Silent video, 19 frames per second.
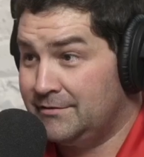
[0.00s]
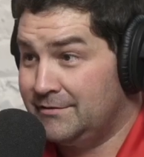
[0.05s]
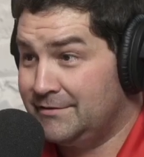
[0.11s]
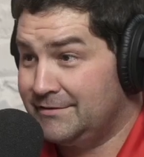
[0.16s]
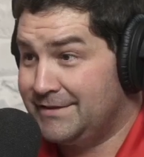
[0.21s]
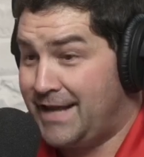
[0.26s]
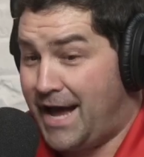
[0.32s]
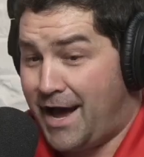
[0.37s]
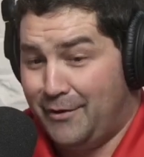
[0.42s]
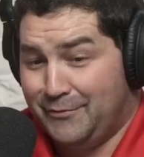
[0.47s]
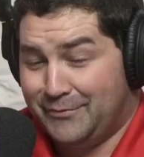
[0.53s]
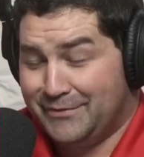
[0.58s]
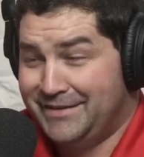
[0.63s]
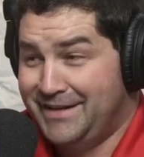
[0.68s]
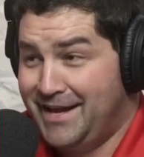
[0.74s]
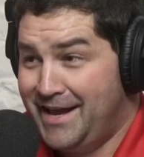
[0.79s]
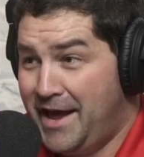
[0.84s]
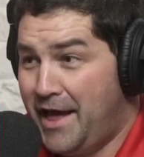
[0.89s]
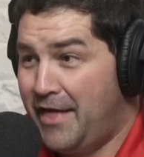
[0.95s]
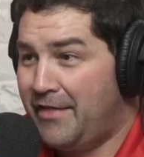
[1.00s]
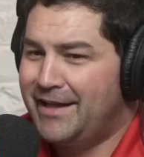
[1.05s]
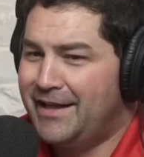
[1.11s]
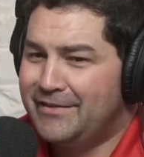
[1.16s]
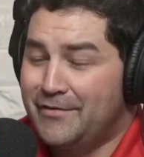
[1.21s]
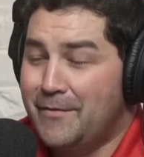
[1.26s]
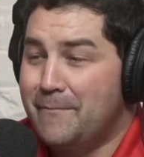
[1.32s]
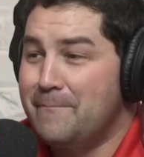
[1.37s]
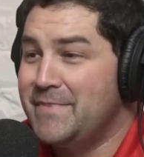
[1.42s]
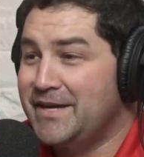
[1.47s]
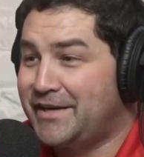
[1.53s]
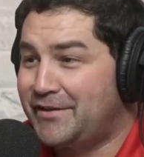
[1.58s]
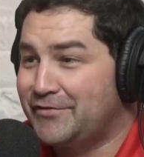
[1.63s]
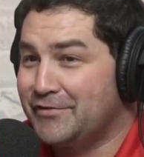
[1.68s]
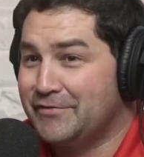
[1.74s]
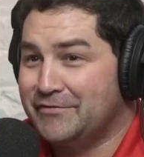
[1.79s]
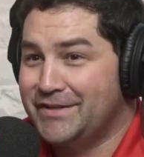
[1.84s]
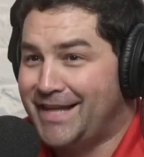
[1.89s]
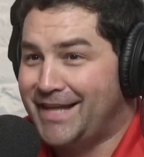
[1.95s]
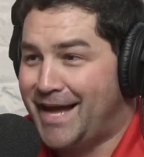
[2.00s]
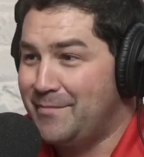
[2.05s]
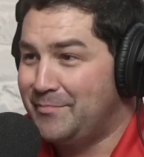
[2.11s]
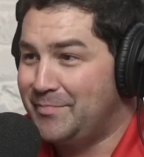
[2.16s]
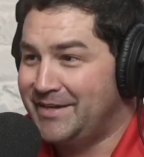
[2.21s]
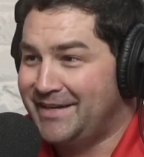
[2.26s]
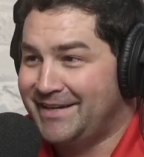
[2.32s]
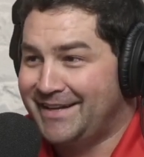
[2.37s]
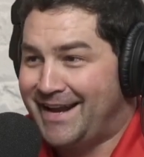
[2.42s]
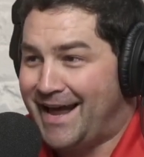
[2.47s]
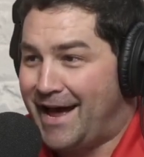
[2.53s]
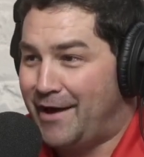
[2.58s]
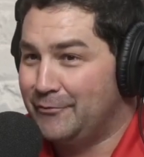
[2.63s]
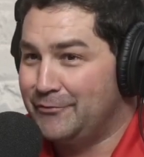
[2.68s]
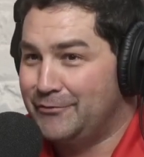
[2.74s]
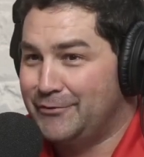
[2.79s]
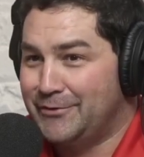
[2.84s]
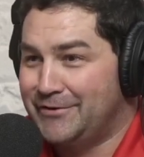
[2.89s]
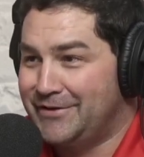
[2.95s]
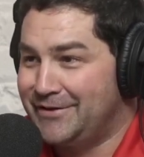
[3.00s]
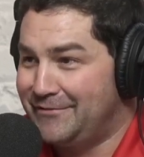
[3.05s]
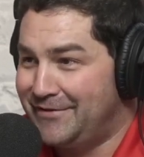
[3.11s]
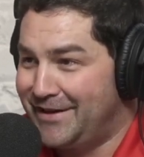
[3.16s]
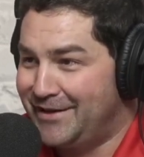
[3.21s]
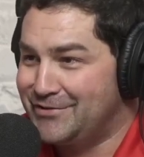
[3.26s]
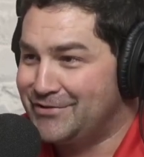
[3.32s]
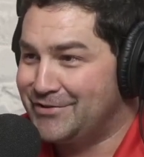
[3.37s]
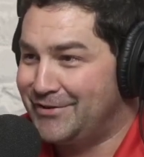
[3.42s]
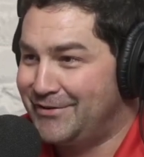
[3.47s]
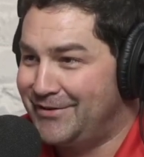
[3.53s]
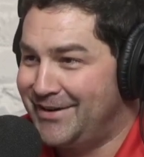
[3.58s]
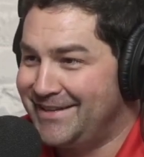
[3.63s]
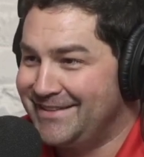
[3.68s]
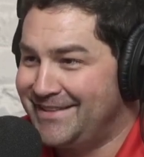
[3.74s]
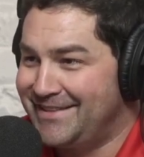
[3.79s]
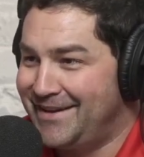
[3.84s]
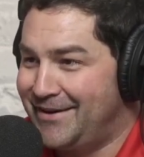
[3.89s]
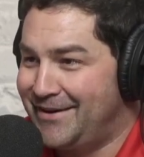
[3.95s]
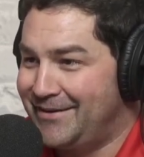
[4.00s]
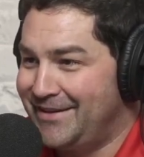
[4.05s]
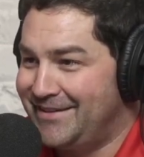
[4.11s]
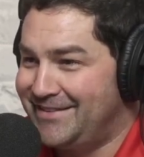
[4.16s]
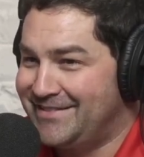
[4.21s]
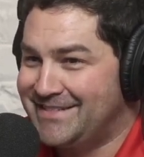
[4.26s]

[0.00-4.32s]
now that's a mix of glamping and outdoor adventure right there. Let's